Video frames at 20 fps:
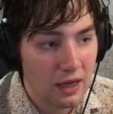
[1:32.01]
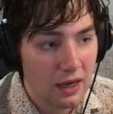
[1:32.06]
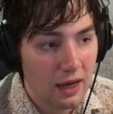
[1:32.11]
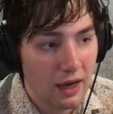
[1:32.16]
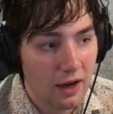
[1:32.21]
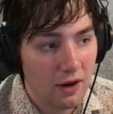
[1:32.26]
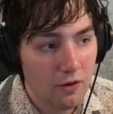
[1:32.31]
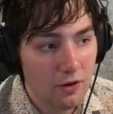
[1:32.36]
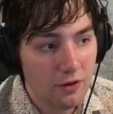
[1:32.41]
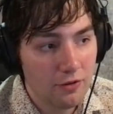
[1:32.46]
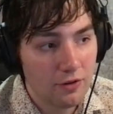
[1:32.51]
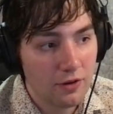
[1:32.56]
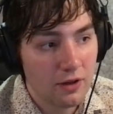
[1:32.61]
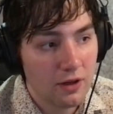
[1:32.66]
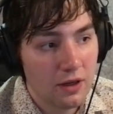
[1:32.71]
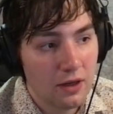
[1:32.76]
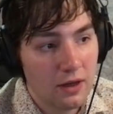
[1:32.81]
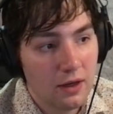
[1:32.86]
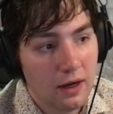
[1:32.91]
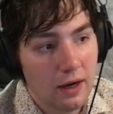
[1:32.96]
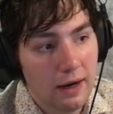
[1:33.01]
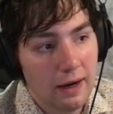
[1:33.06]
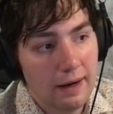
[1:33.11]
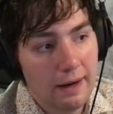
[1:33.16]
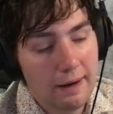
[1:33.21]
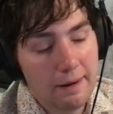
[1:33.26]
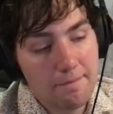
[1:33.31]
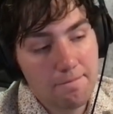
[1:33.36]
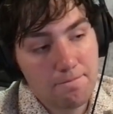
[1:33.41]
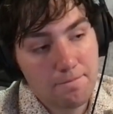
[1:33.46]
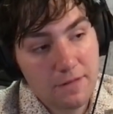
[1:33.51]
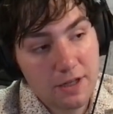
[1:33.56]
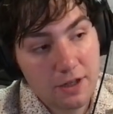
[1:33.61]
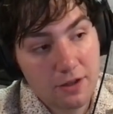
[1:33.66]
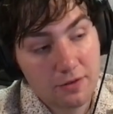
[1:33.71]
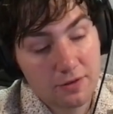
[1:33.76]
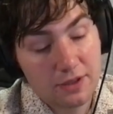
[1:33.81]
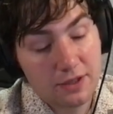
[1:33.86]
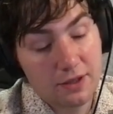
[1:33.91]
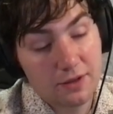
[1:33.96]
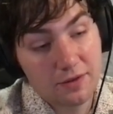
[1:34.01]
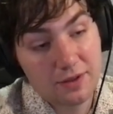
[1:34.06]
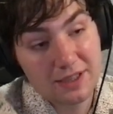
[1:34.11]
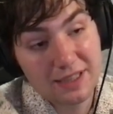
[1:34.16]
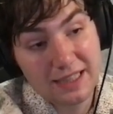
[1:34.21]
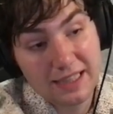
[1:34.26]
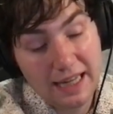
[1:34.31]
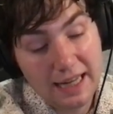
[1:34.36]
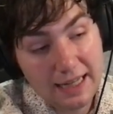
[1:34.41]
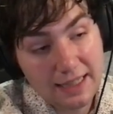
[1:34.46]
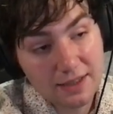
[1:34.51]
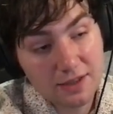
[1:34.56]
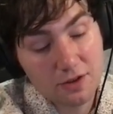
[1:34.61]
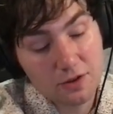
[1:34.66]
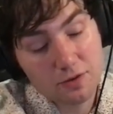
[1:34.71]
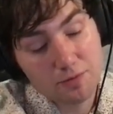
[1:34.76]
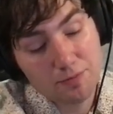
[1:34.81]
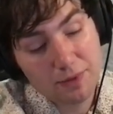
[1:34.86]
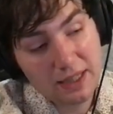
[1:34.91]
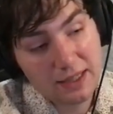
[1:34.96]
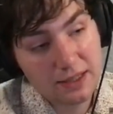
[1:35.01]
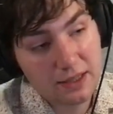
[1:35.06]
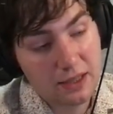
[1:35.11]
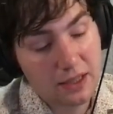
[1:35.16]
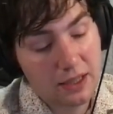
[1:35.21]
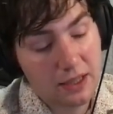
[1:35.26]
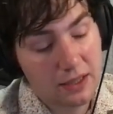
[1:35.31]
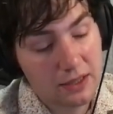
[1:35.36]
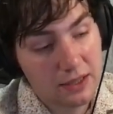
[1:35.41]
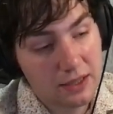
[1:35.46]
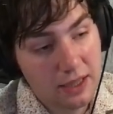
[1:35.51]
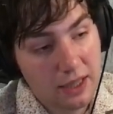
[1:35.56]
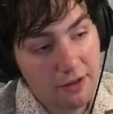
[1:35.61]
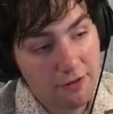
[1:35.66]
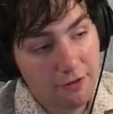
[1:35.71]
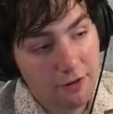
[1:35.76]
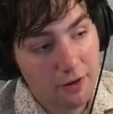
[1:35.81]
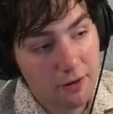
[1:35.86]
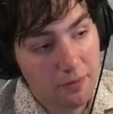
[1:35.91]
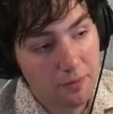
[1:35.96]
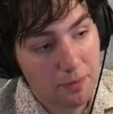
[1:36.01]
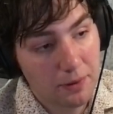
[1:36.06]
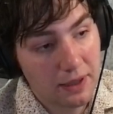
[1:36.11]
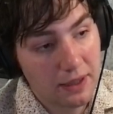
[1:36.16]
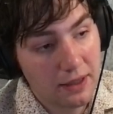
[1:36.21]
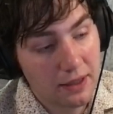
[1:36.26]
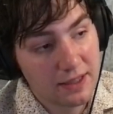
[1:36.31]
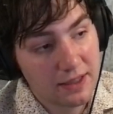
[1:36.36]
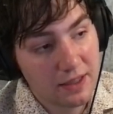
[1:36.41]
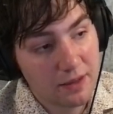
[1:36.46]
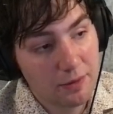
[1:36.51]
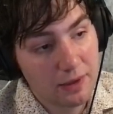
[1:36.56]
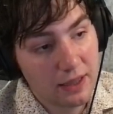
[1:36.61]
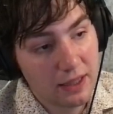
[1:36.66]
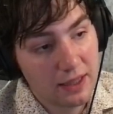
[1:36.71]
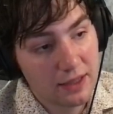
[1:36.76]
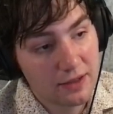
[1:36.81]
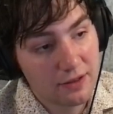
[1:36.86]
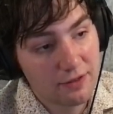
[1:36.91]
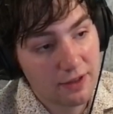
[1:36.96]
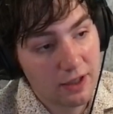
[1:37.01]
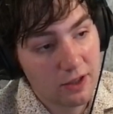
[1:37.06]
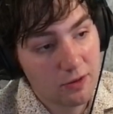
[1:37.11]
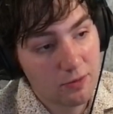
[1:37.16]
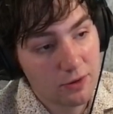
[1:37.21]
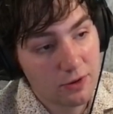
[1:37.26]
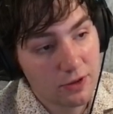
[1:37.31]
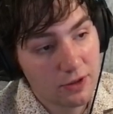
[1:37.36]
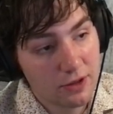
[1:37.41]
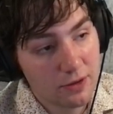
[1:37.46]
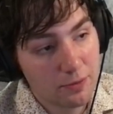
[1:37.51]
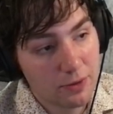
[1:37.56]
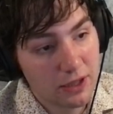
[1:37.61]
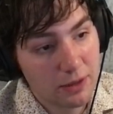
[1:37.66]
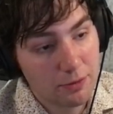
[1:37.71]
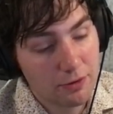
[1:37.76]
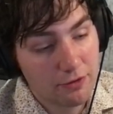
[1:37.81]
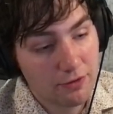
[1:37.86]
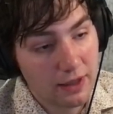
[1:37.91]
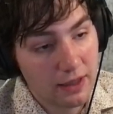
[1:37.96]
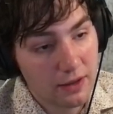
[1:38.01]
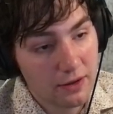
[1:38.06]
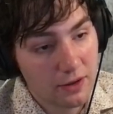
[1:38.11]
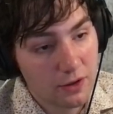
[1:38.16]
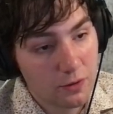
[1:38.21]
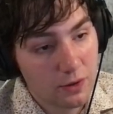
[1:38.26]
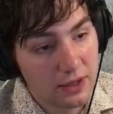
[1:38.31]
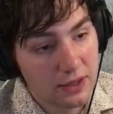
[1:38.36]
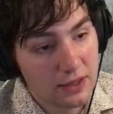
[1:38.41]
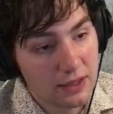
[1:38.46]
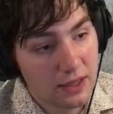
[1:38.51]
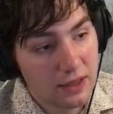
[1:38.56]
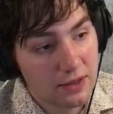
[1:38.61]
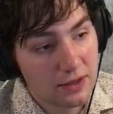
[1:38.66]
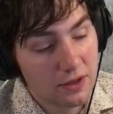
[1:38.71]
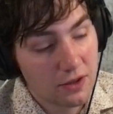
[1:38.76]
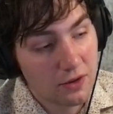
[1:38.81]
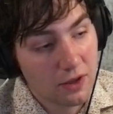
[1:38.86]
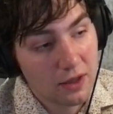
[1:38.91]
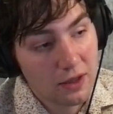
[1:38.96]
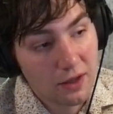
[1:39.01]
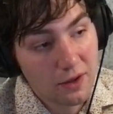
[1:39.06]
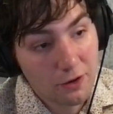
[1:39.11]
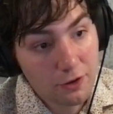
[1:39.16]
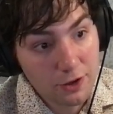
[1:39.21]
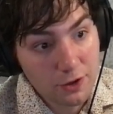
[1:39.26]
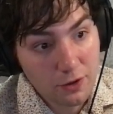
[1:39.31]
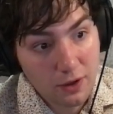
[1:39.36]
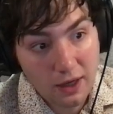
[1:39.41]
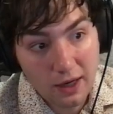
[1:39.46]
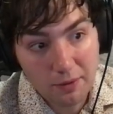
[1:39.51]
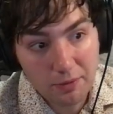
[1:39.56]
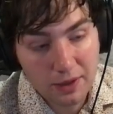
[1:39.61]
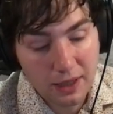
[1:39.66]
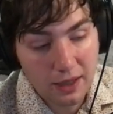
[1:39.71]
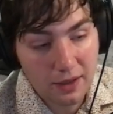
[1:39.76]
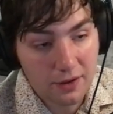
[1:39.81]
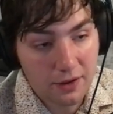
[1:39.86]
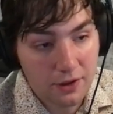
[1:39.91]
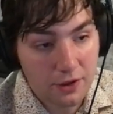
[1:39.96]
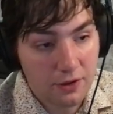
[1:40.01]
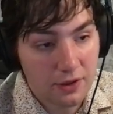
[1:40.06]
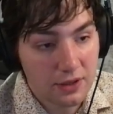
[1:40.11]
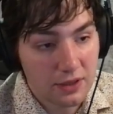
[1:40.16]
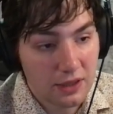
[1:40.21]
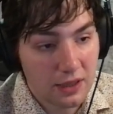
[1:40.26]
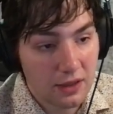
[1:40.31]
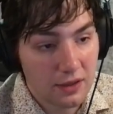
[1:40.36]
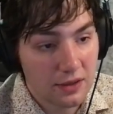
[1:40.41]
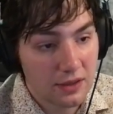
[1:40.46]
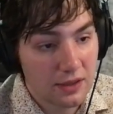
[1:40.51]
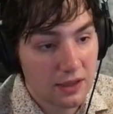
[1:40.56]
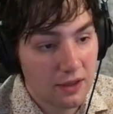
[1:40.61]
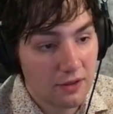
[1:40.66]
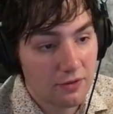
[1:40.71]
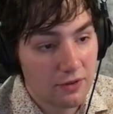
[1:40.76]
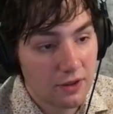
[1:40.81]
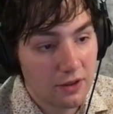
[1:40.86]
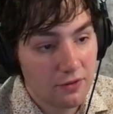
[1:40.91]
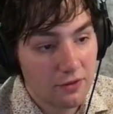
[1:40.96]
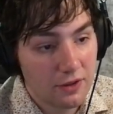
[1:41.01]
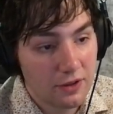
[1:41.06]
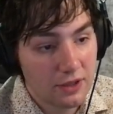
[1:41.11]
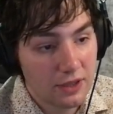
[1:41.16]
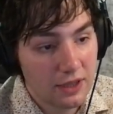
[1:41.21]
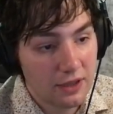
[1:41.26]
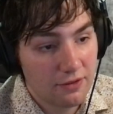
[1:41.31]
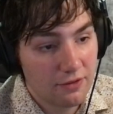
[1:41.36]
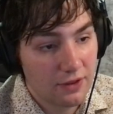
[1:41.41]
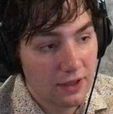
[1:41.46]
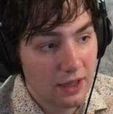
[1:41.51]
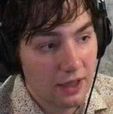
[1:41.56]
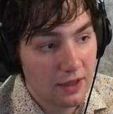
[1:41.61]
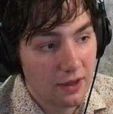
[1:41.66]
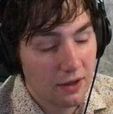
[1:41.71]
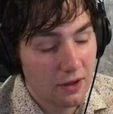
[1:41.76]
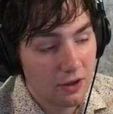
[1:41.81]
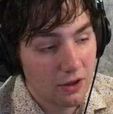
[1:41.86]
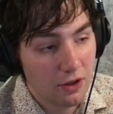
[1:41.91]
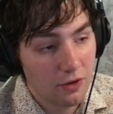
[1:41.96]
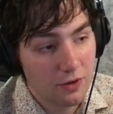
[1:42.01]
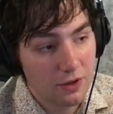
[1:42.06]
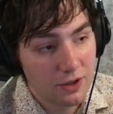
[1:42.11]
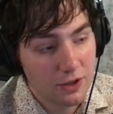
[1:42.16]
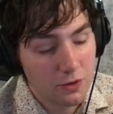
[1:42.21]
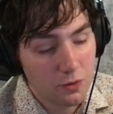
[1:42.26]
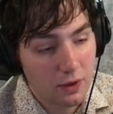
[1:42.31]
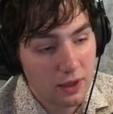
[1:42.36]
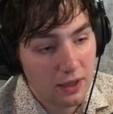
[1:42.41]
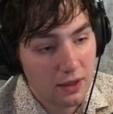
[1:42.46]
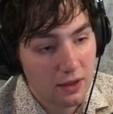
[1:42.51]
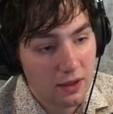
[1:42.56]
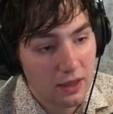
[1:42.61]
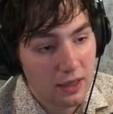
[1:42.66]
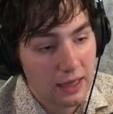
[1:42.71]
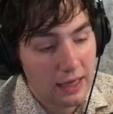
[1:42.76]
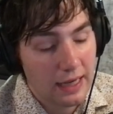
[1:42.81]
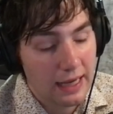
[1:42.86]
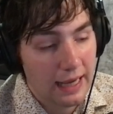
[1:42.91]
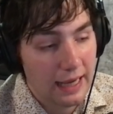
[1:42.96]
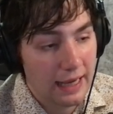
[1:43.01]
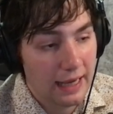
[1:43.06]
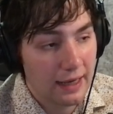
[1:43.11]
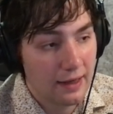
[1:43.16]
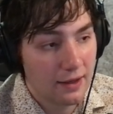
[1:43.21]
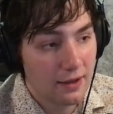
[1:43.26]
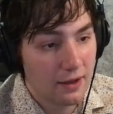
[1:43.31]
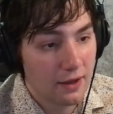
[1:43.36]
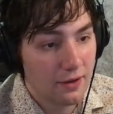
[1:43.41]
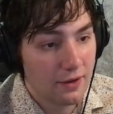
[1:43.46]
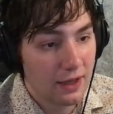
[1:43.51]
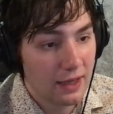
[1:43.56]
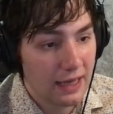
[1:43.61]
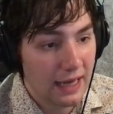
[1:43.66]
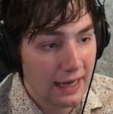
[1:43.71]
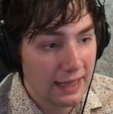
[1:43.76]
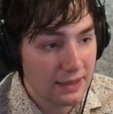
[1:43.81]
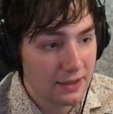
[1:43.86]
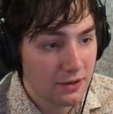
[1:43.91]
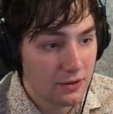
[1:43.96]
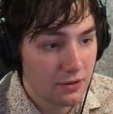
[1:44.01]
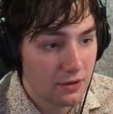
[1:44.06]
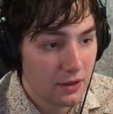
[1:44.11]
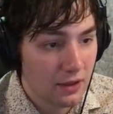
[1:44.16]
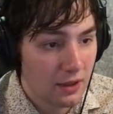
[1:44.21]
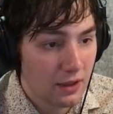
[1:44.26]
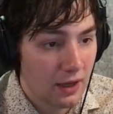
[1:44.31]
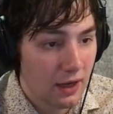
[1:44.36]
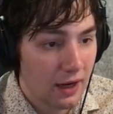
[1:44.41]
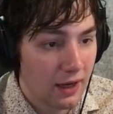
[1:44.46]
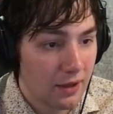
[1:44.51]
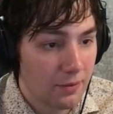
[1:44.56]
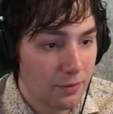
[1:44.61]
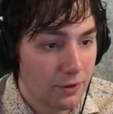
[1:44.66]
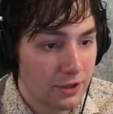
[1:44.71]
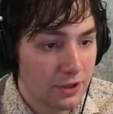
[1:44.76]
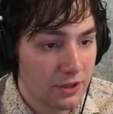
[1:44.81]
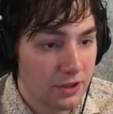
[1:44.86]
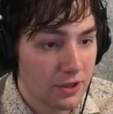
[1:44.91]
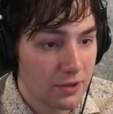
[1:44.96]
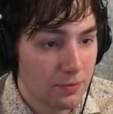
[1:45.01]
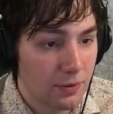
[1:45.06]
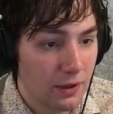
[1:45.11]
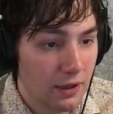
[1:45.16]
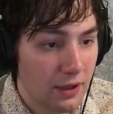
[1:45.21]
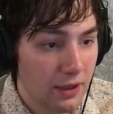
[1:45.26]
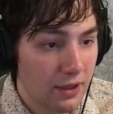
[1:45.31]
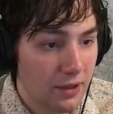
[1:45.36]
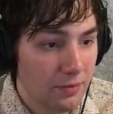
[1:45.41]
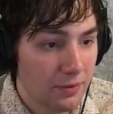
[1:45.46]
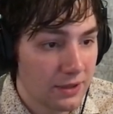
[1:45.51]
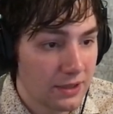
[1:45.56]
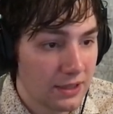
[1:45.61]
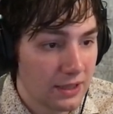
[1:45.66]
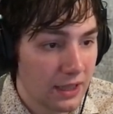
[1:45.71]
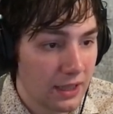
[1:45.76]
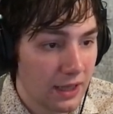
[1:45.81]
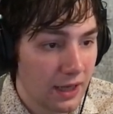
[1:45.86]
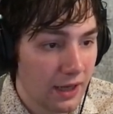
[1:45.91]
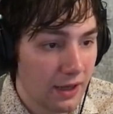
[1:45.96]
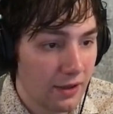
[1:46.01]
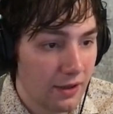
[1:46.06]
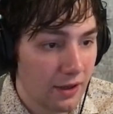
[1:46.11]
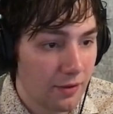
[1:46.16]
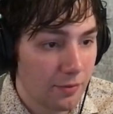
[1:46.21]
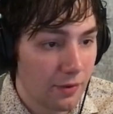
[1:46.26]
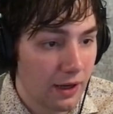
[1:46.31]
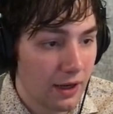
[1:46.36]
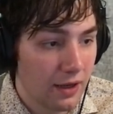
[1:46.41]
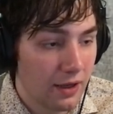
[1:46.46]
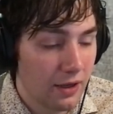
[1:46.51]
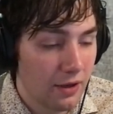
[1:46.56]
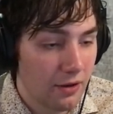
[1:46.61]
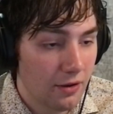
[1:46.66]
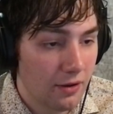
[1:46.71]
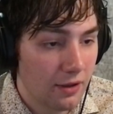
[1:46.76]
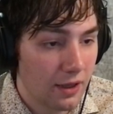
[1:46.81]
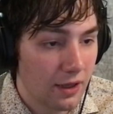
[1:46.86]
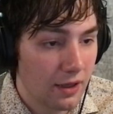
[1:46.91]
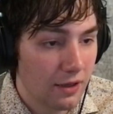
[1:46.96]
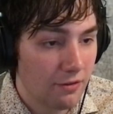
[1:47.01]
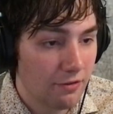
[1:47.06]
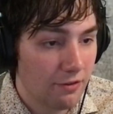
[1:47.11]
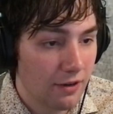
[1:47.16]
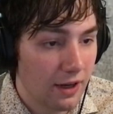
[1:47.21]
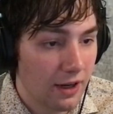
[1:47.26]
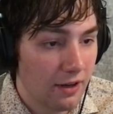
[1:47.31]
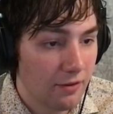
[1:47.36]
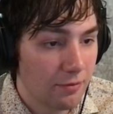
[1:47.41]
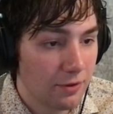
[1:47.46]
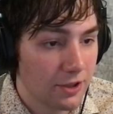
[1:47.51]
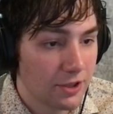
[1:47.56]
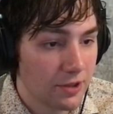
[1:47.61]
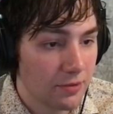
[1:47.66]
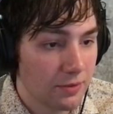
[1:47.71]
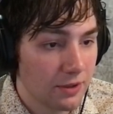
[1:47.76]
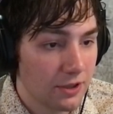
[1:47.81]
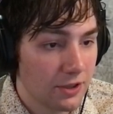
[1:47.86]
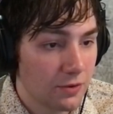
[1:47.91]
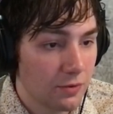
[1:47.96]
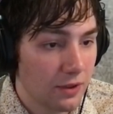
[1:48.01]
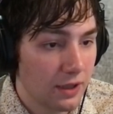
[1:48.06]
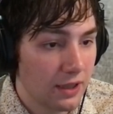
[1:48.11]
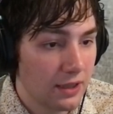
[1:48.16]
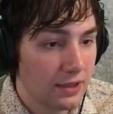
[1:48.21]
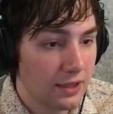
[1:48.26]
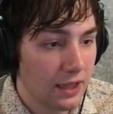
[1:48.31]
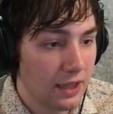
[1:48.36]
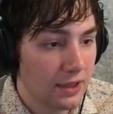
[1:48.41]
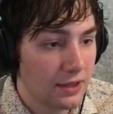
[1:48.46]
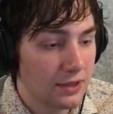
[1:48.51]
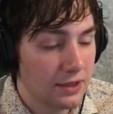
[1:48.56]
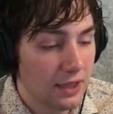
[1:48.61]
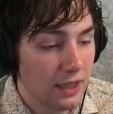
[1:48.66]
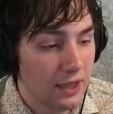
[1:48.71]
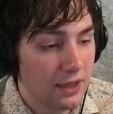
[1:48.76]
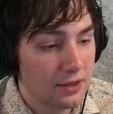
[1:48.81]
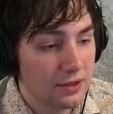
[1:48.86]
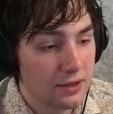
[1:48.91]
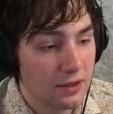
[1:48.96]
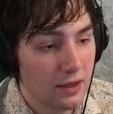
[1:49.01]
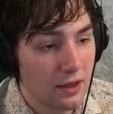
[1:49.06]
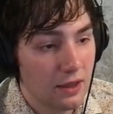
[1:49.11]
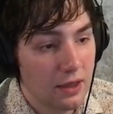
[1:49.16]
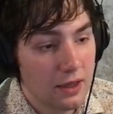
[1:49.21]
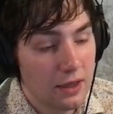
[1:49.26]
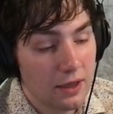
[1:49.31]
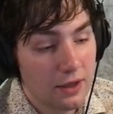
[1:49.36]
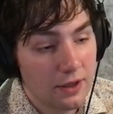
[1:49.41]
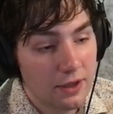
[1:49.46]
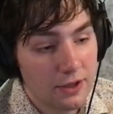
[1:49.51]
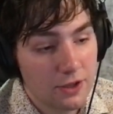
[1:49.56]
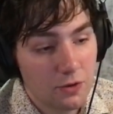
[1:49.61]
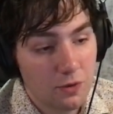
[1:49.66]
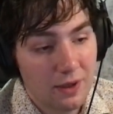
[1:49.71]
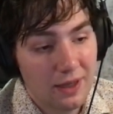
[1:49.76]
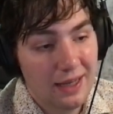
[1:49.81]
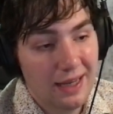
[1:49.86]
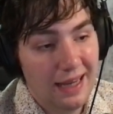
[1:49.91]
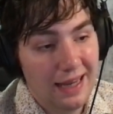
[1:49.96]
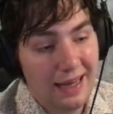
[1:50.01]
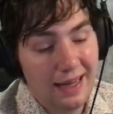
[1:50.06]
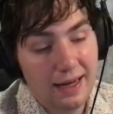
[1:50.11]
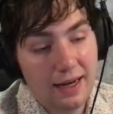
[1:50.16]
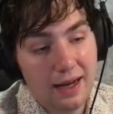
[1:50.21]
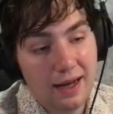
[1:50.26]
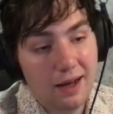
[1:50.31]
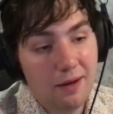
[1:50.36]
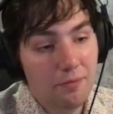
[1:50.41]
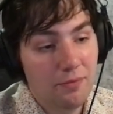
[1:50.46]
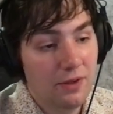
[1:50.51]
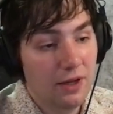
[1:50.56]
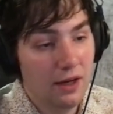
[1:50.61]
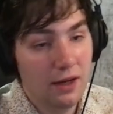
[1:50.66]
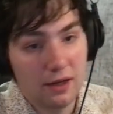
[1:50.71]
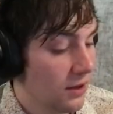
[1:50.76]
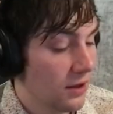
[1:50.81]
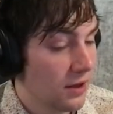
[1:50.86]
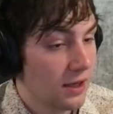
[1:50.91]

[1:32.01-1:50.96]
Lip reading: However, to castle makes the king safer, but it's going to be less available to put up a fight on the queen side. So they're sort of obligated to do this kind of stuff. Conversely, if they go this way and they castle, I can push this pawn up. Let's say knight right here, knight e5, bishop this way, takes this way, and I'm done.